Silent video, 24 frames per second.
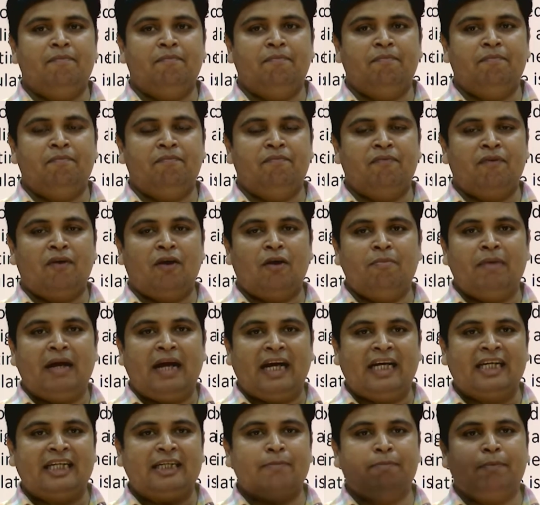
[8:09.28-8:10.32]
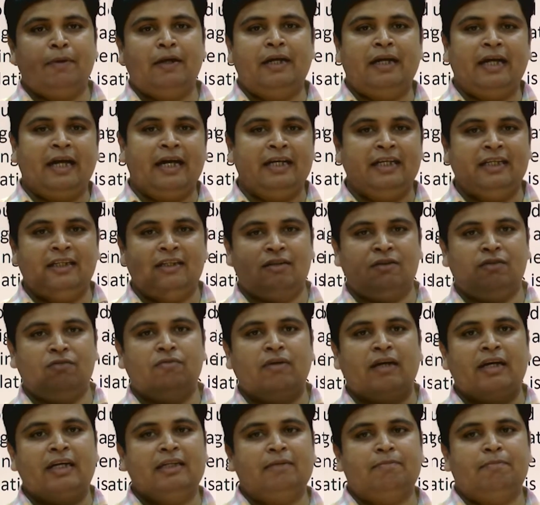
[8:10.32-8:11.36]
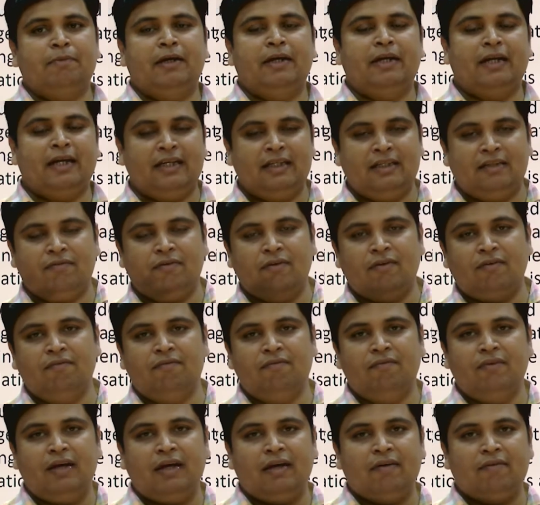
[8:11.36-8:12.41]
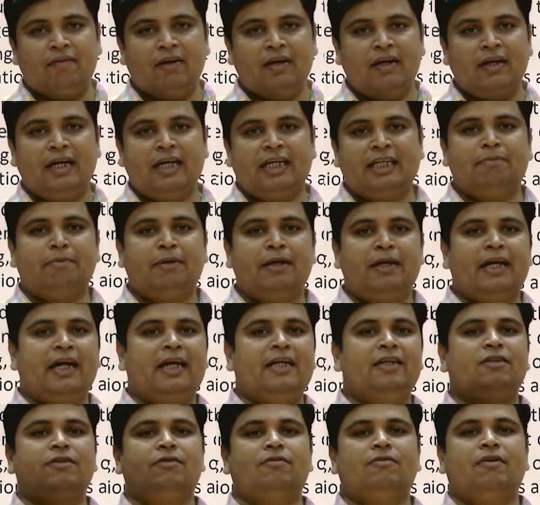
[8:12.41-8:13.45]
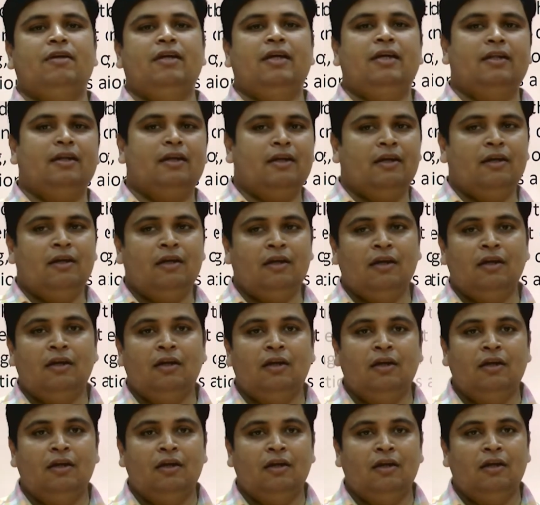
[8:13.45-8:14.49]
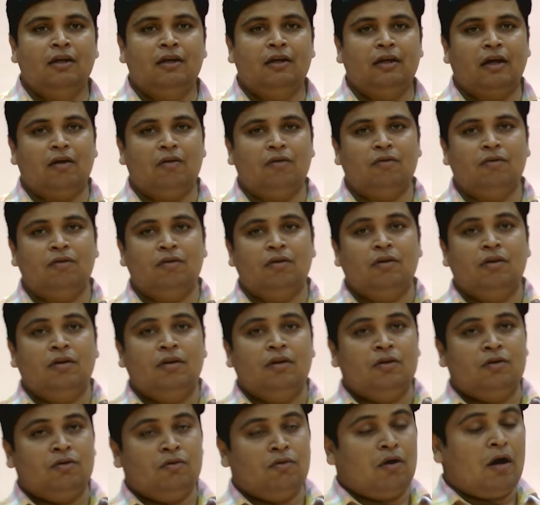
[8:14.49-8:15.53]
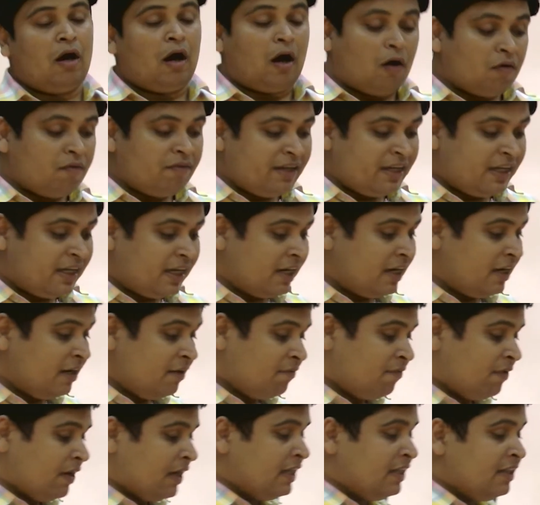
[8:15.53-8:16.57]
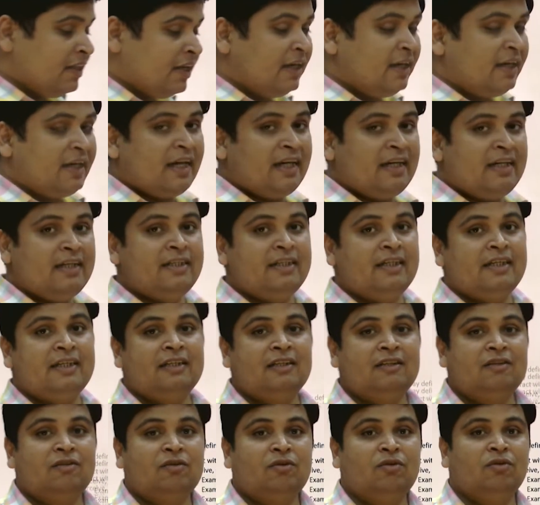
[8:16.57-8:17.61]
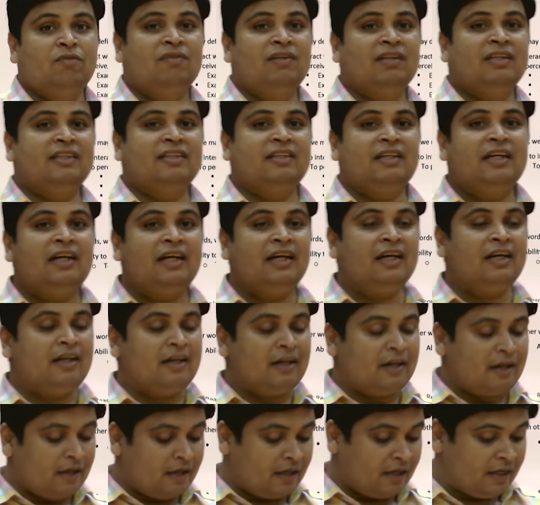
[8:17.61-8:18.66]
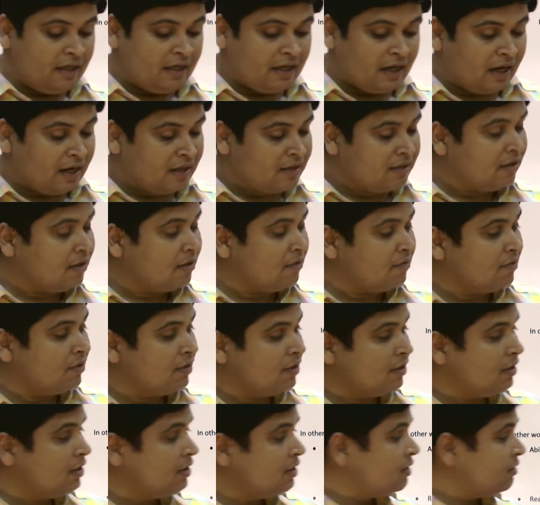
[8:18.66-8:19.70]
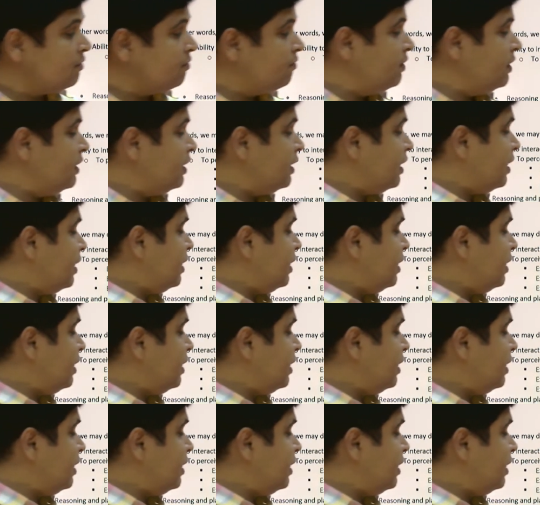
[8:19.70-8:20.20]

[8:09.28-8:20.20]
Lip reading: from expertise to expertise, from one expertise to another. Now, so how we can define the intelligence? So you will see here, in other words, we can